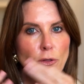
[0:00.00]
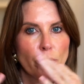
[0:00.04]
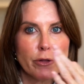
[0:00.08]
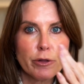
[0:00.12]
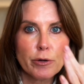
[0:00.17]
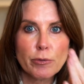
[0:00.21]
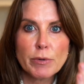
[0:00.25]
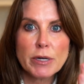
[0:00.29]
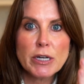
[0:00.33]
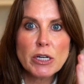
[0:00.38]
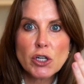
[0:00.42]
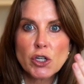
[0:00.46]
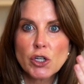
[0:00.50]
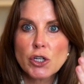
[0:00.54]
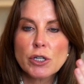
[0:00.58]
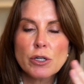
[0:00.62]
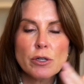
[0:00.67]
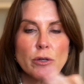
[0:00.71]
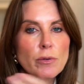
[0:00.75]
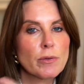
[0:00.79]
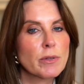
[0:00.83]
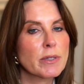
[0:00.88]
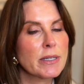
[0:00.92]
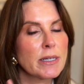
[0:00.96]
3
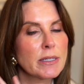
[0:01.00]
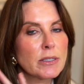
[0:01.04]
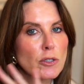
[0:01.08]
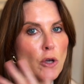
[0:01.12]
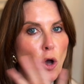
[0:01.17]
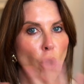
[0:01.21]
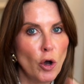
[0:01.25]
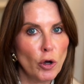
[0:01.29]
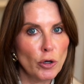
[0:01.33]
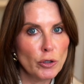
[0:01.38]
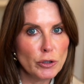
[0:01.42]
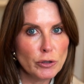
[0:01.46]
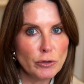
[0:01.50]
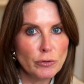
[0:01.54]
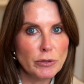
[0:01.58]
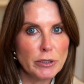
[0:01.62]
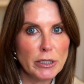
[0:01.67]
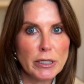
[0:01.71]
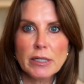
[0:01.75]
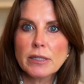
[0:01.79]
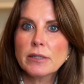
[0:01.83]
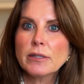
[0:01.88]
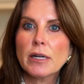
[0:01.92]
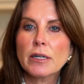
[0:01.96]
shoes, that's all you
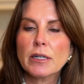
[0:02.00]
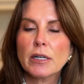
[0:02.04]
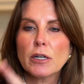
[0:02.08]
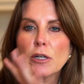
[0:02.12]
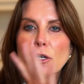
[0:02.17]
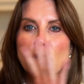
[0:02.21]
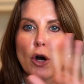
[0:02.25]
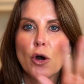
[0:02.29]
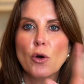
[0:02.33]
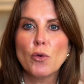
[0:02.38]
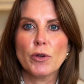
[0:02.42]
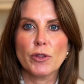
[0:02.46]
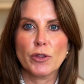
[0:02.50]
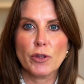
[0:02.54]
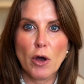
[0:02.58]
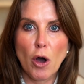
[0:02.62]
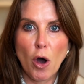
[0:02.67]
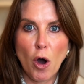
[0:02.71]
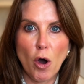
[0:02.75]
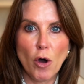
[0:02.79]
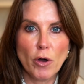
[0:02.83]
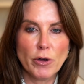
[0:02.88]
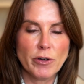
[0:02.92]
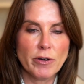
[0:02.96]
need, that can go with
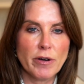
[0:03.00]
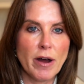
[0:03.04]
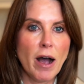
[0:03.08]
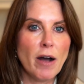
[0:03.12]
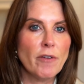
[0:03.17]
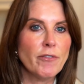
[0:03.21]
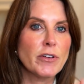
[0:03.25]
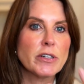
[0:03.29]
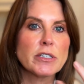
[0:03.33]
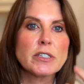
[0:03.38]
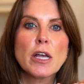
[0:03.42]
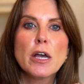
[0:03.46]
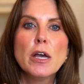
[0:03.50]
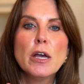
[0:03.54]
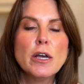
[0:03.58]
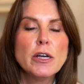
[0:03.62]
all your outfits.